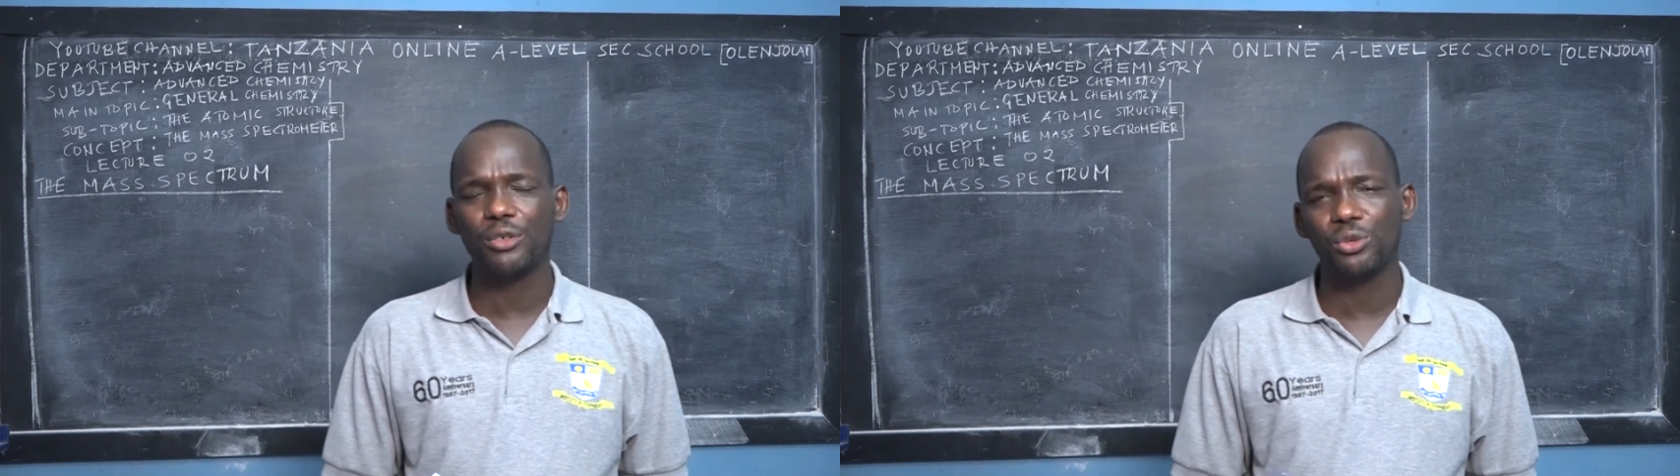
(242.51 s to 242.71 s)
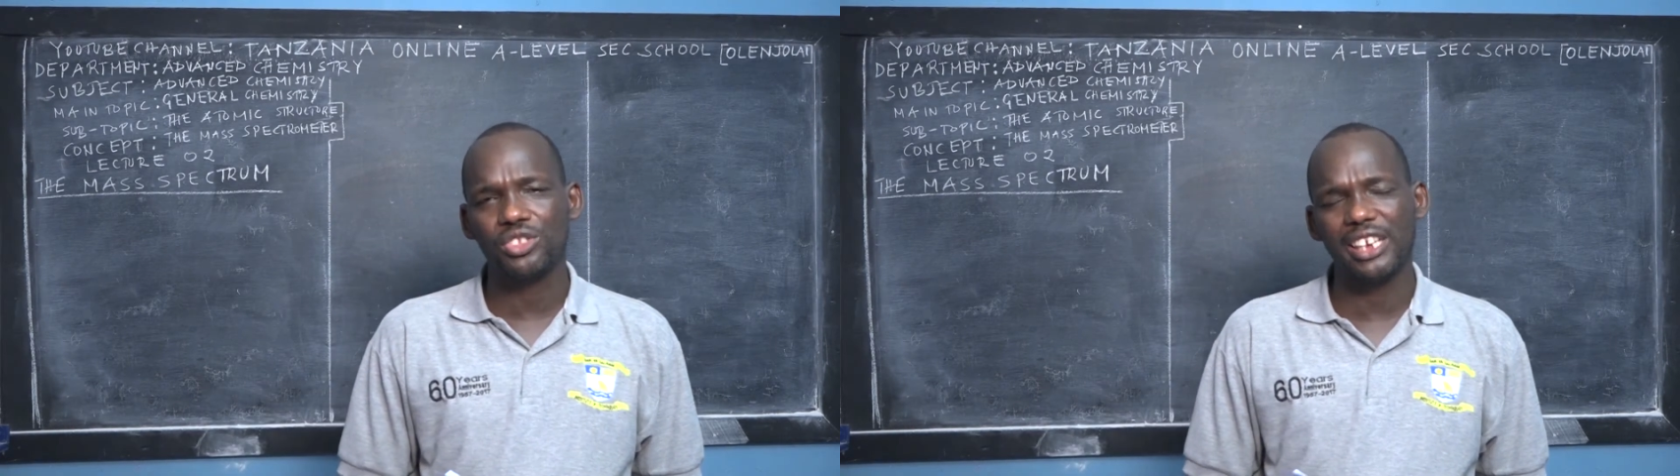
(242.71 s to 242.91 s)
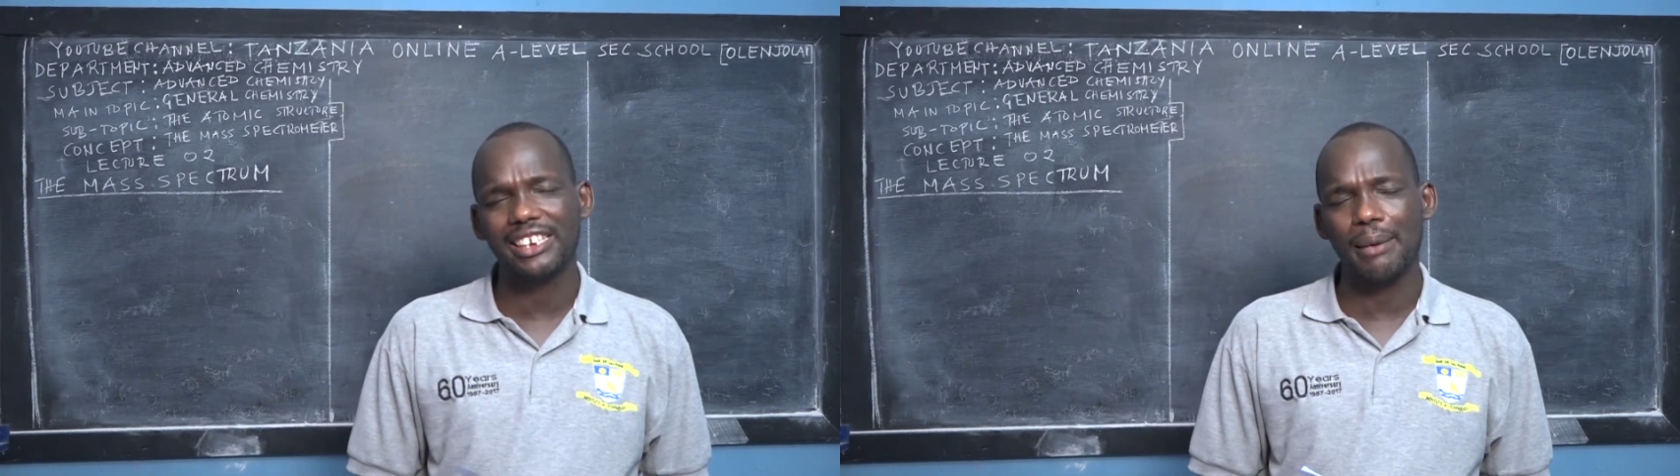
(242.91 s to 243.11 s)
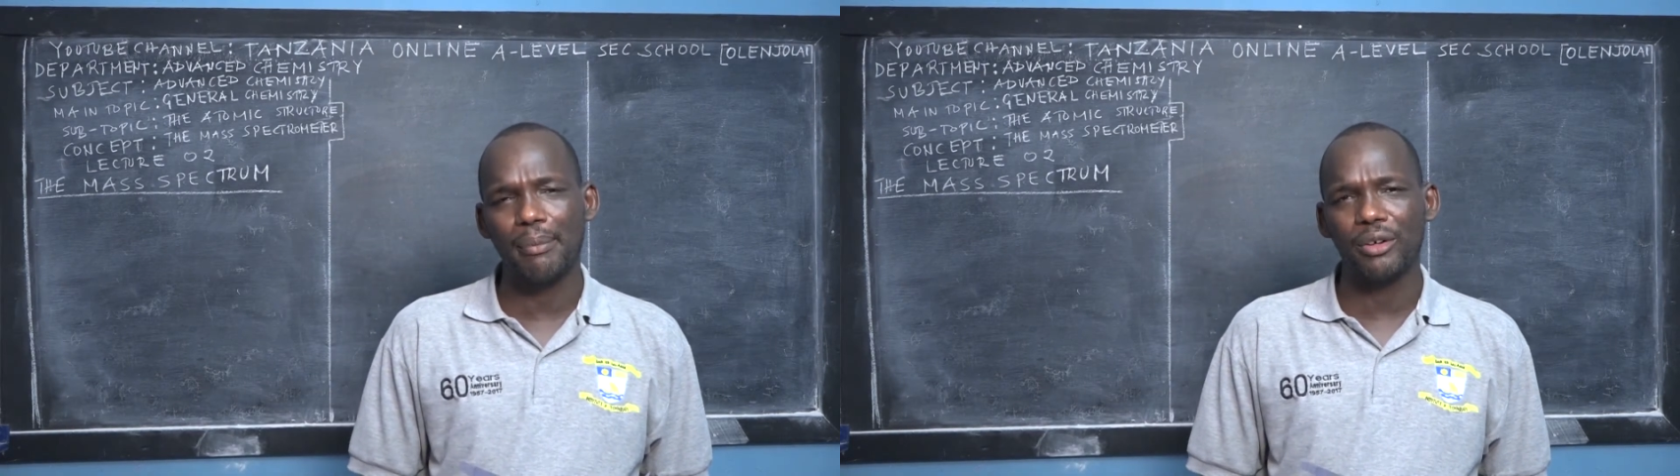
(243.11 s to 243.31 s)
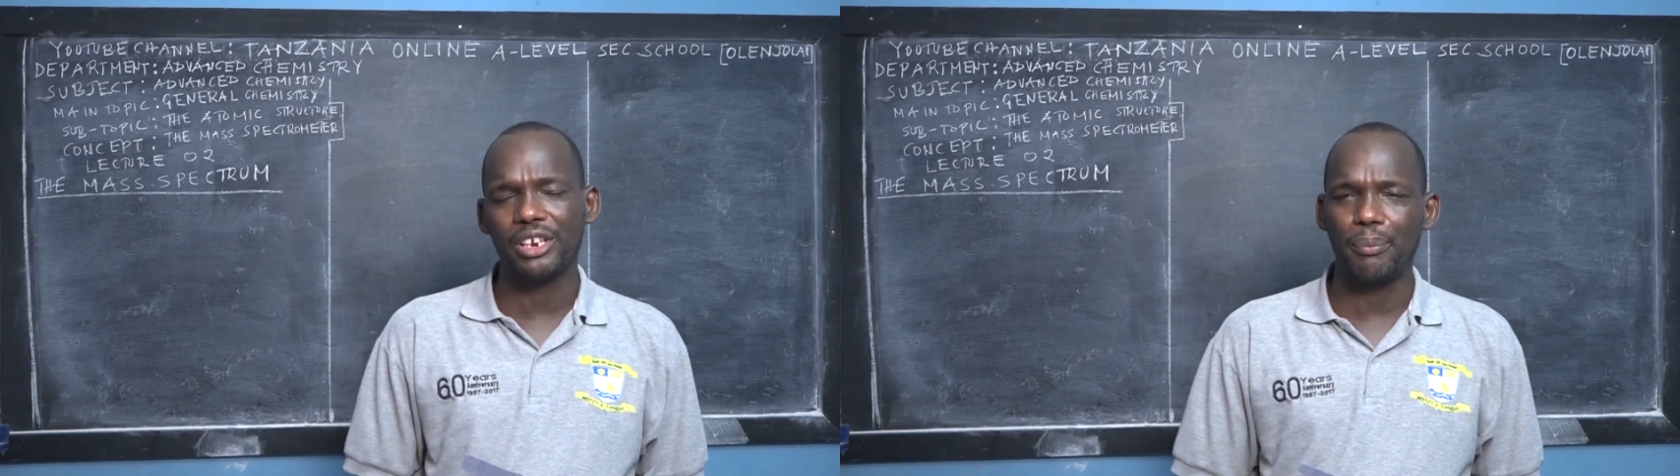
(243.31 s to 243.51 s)
to state
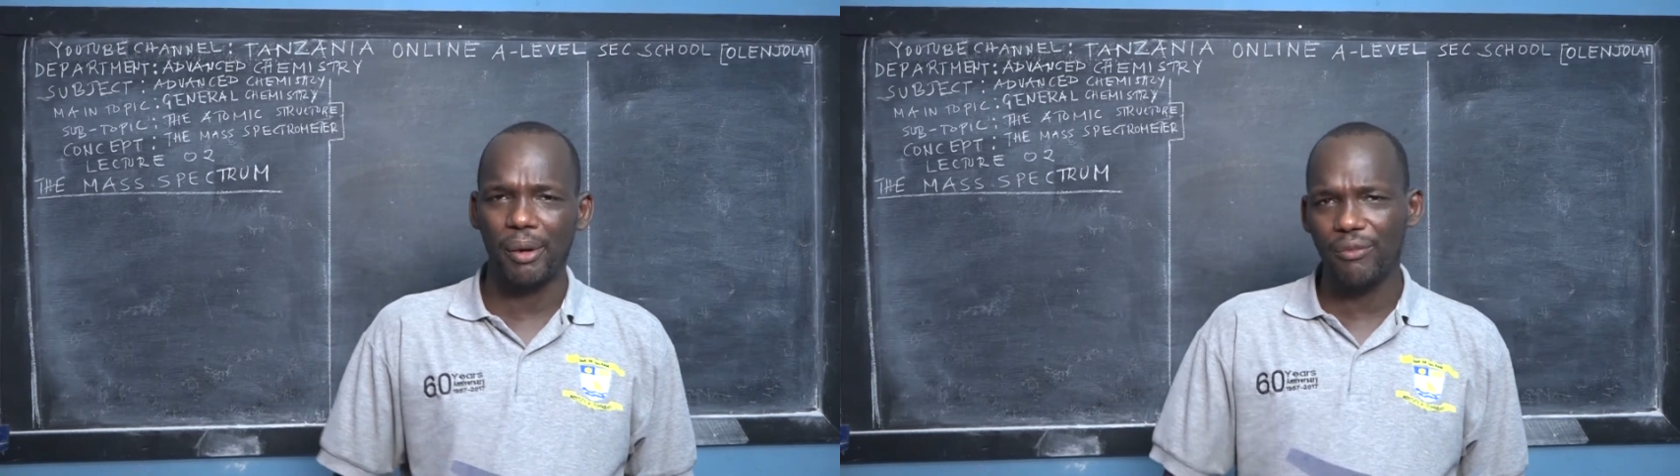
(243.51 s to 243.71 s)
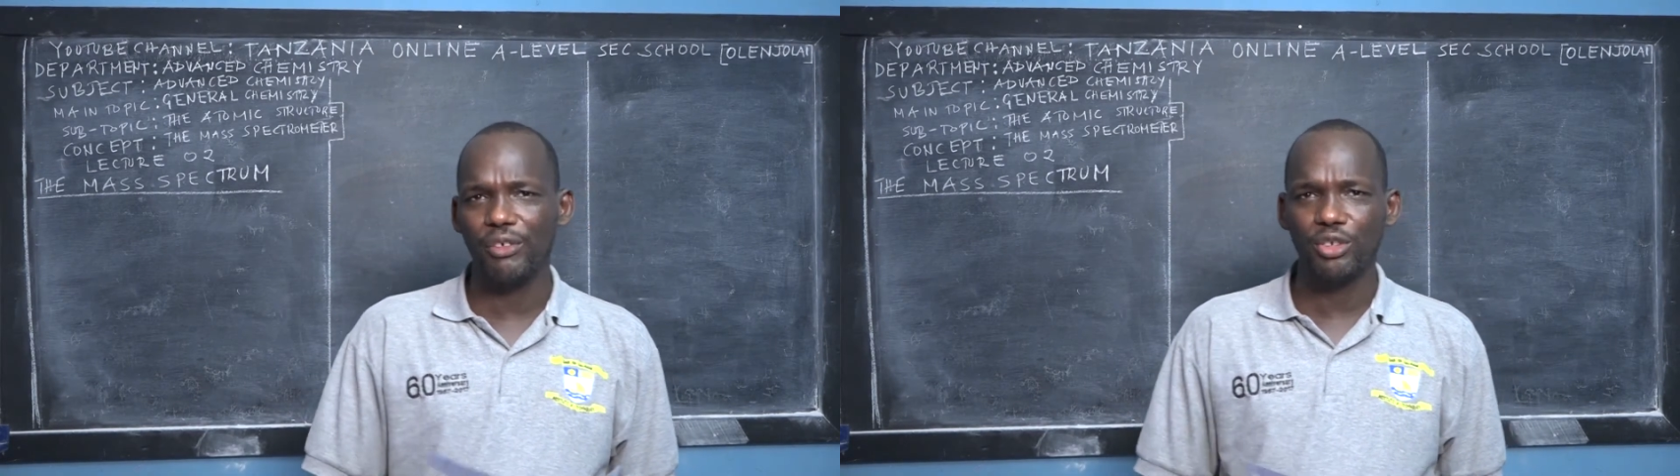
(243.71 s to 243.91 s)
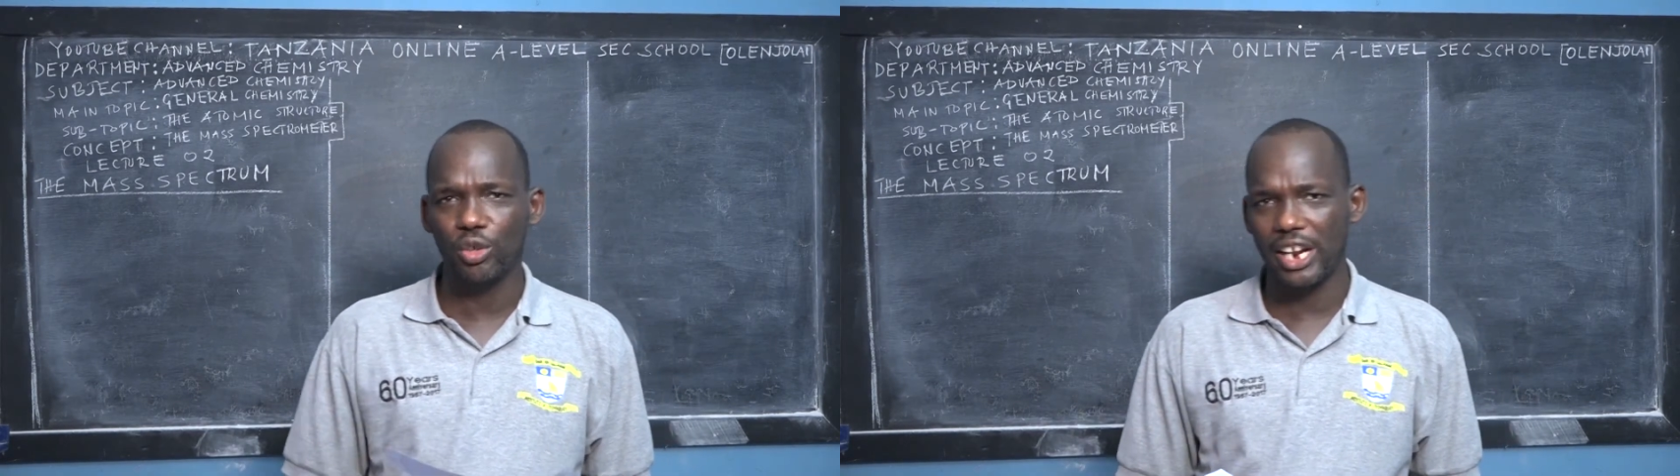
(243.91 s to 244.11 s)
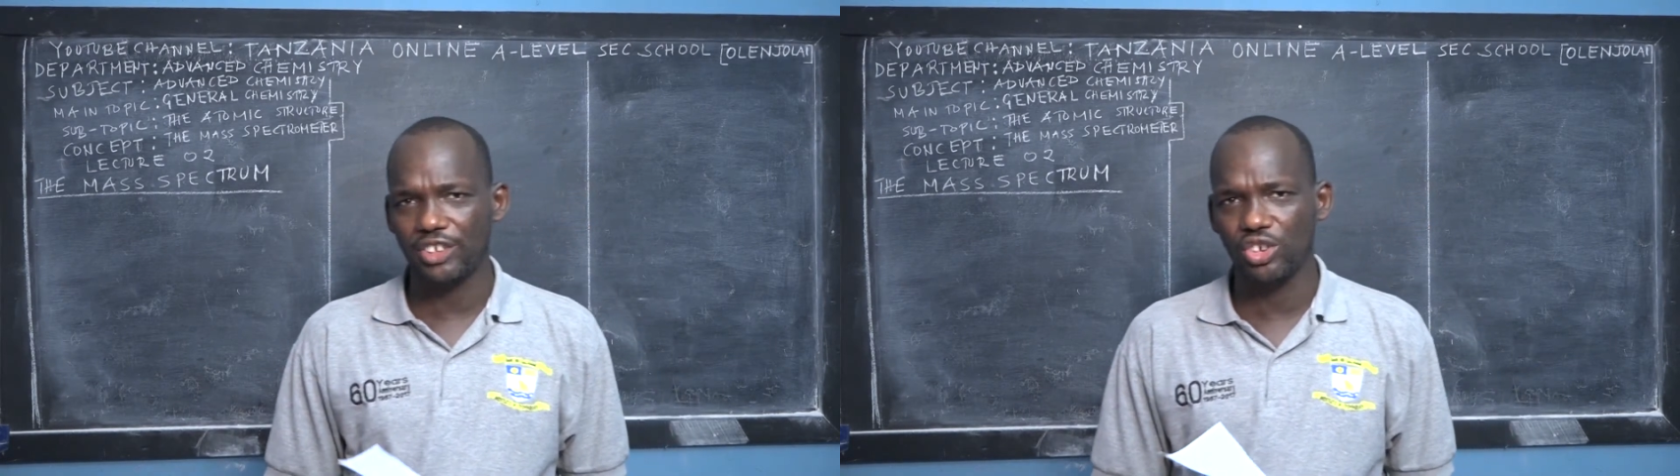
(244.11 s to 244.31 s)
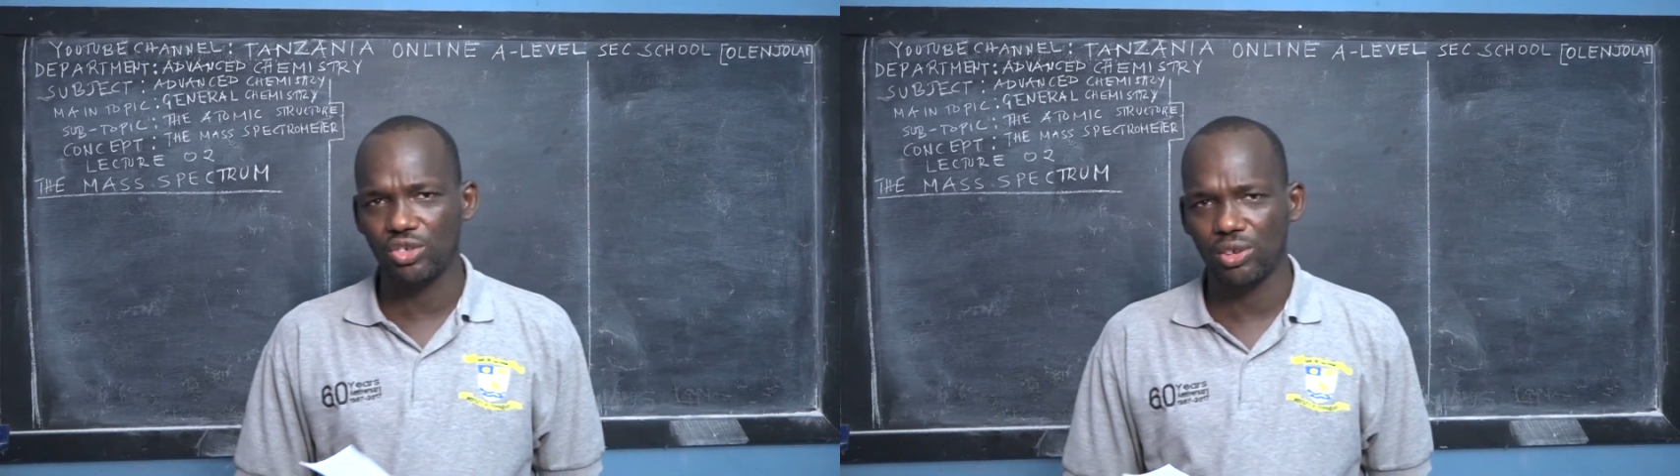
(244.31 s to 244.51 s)
about the brief
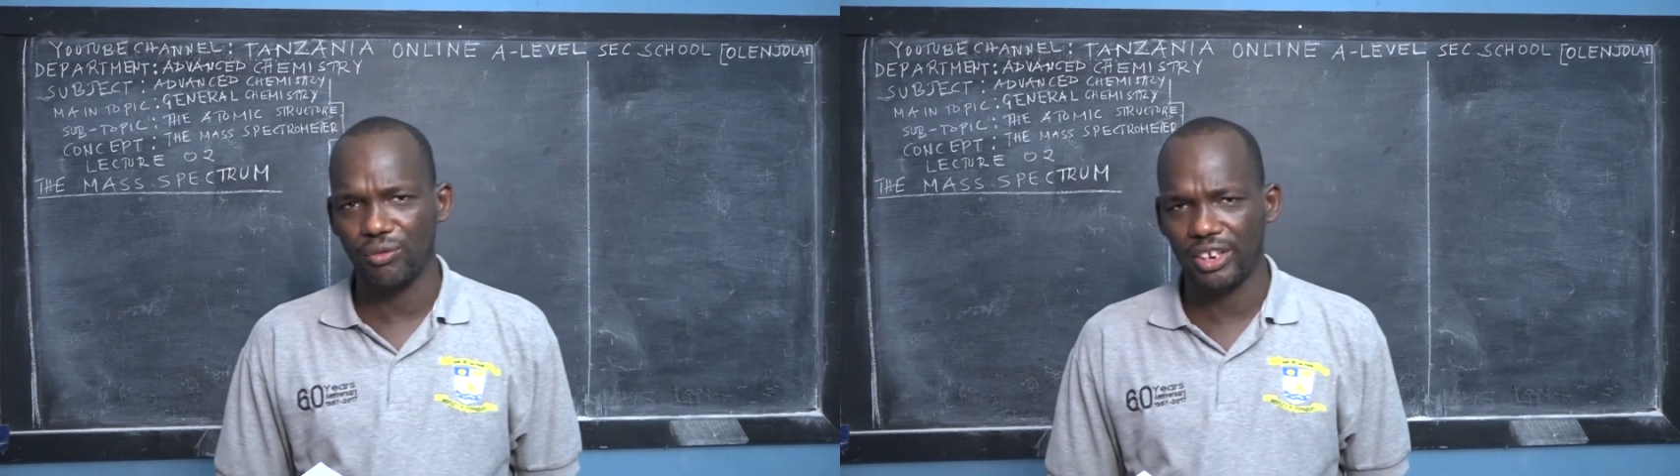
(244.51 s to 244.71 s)
introductions of